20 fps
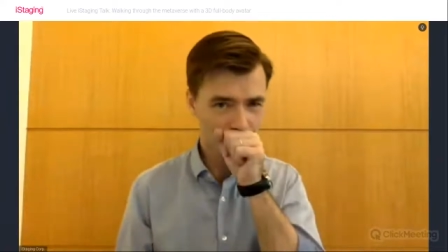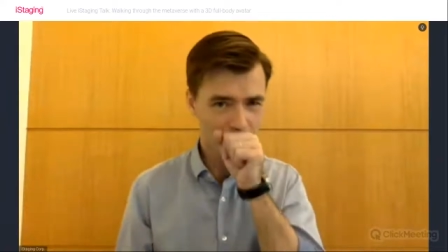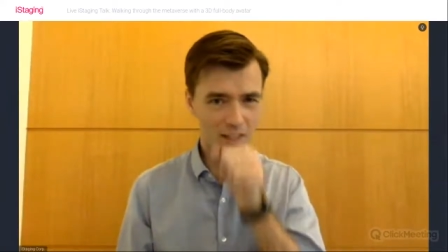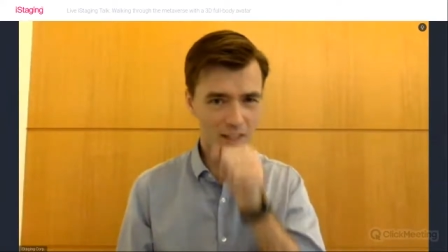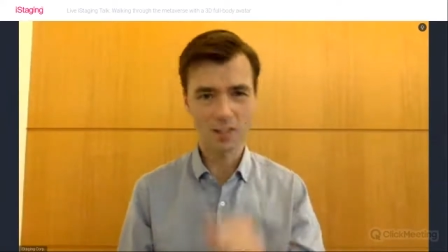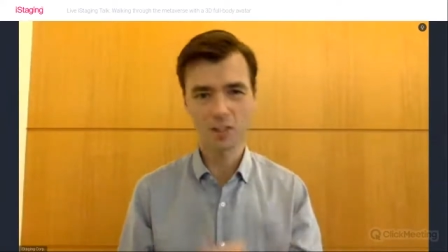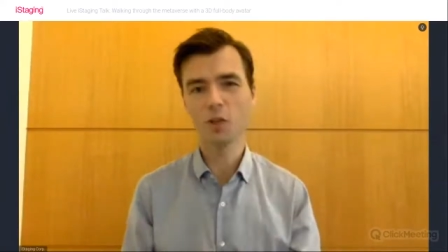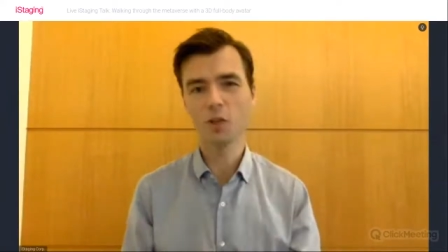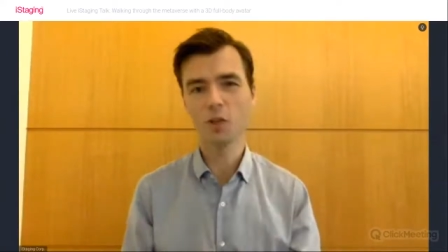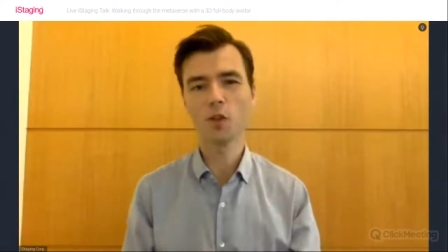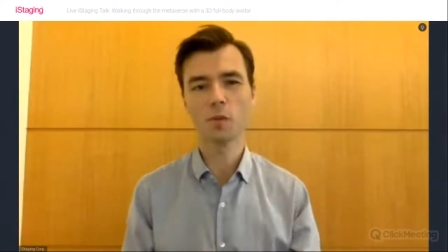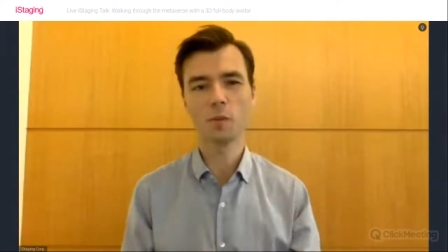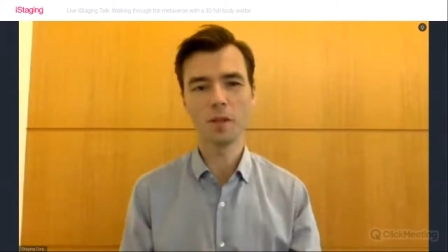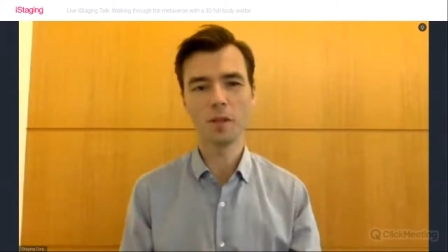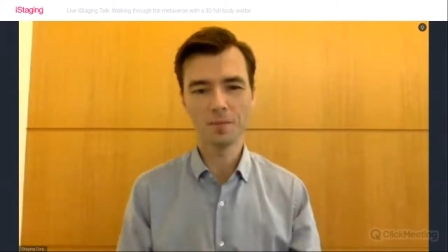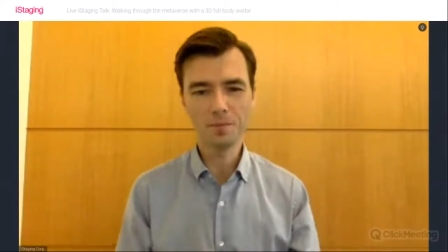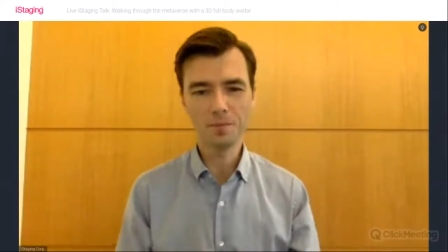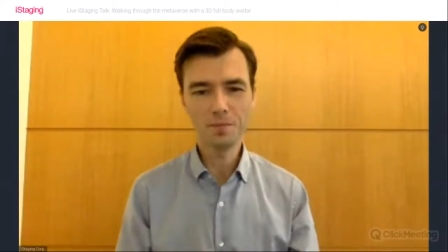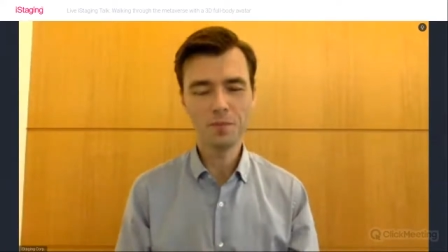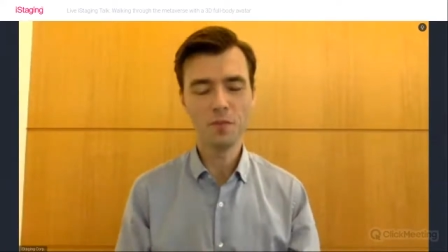Excuse me.
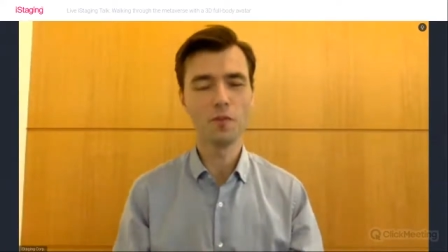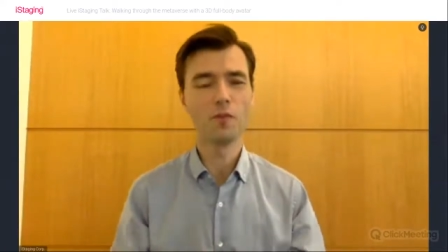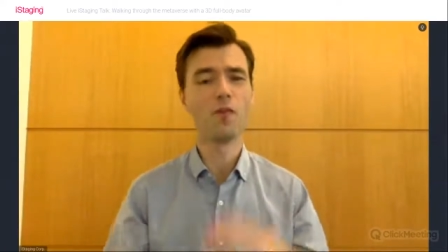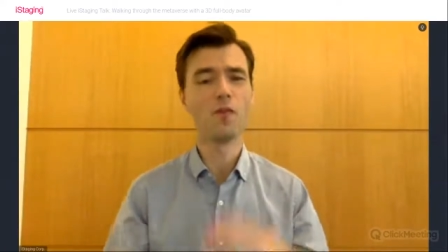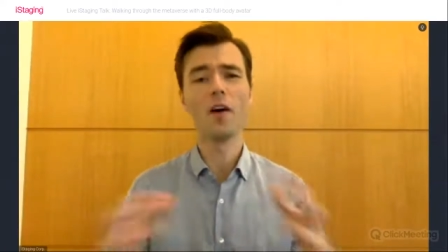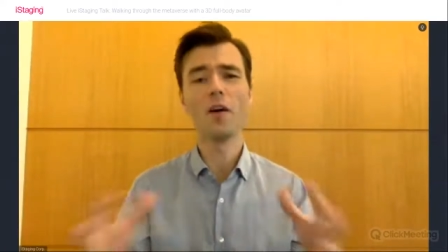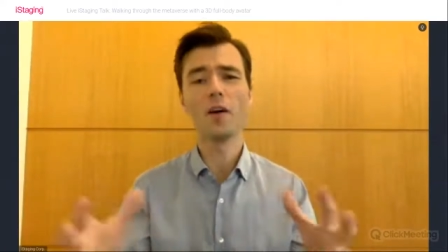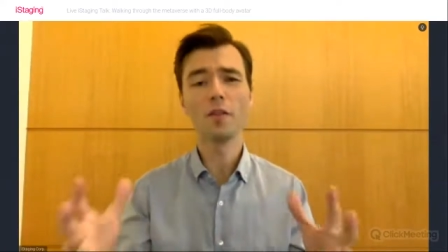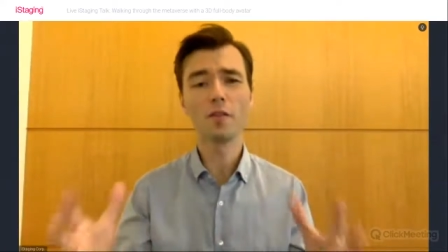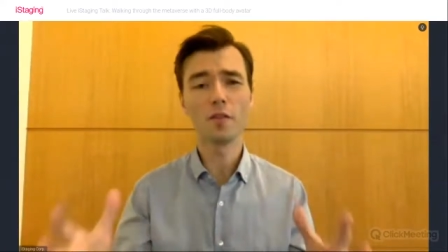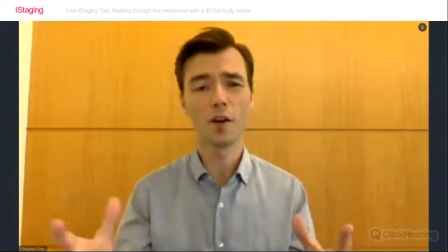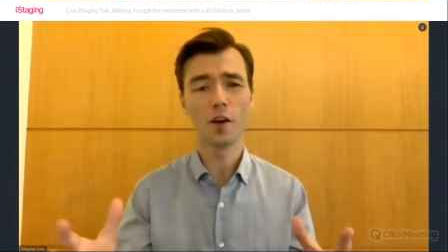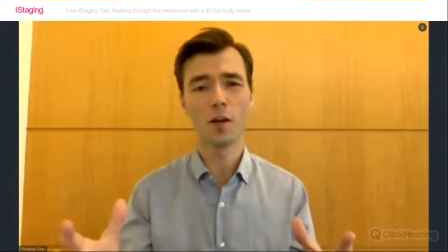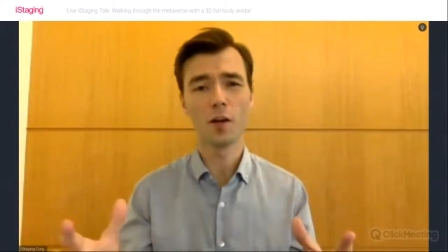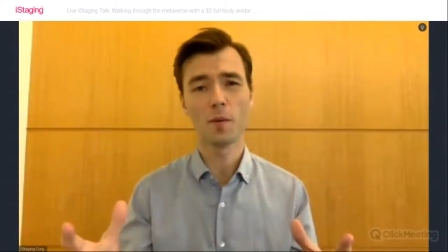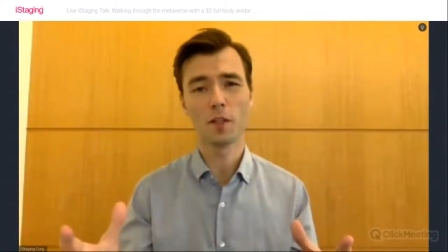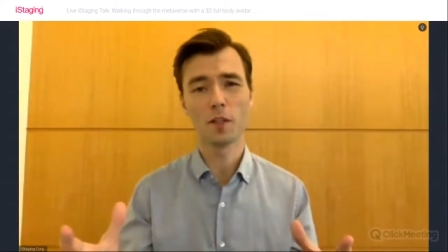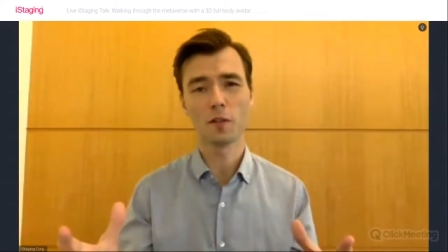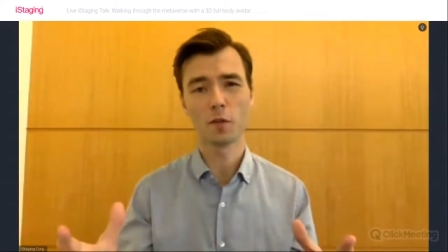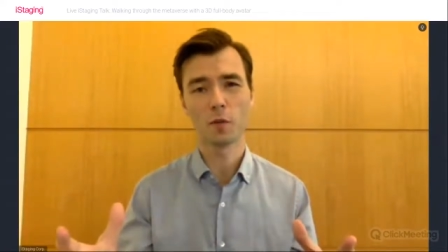Very, very
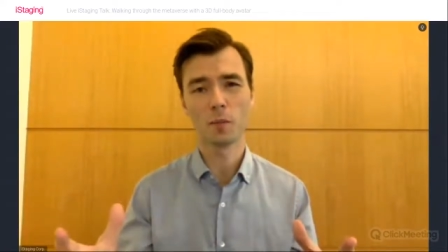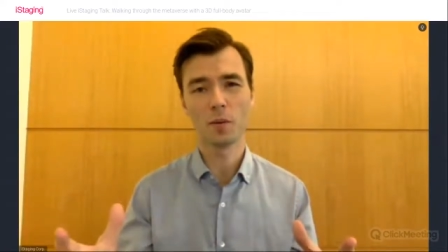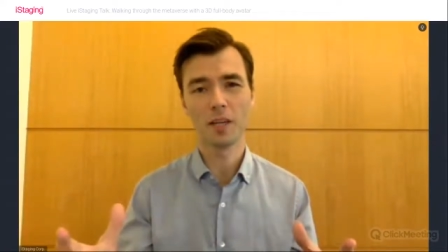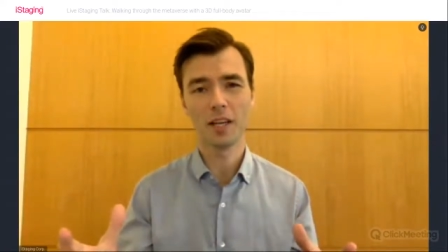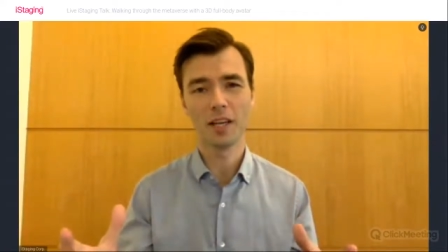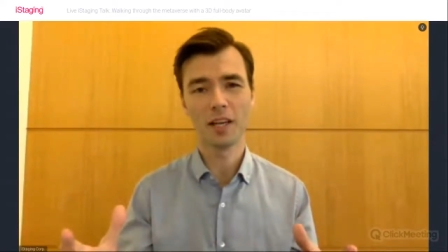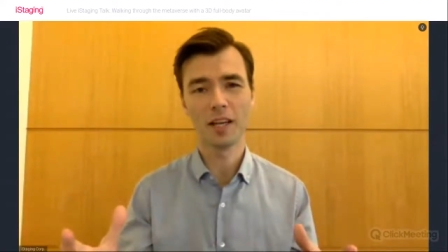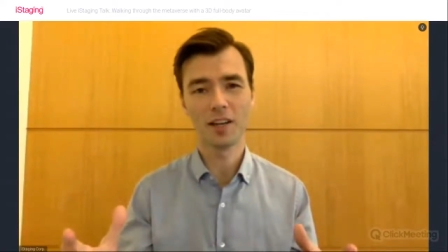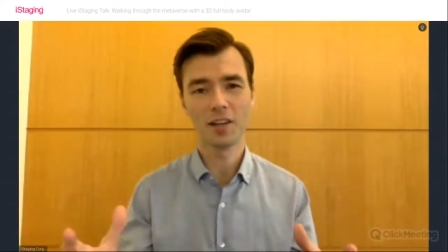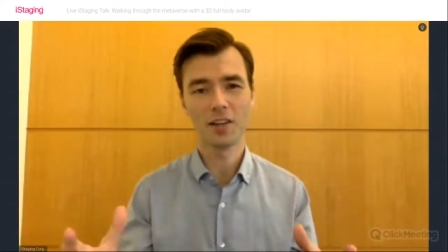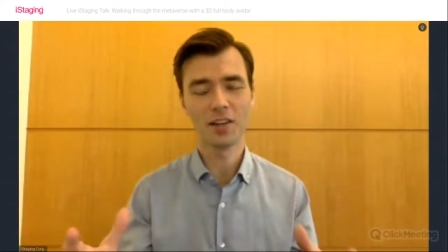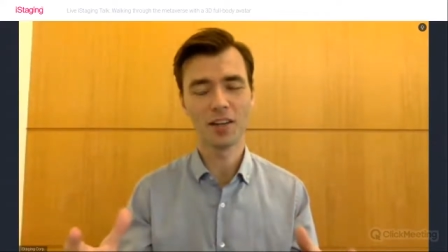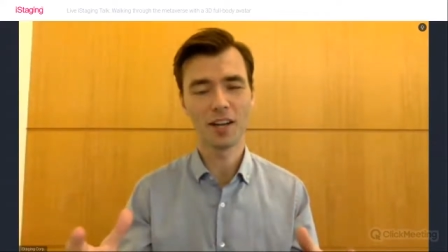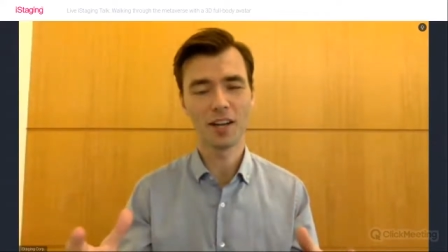much for being here.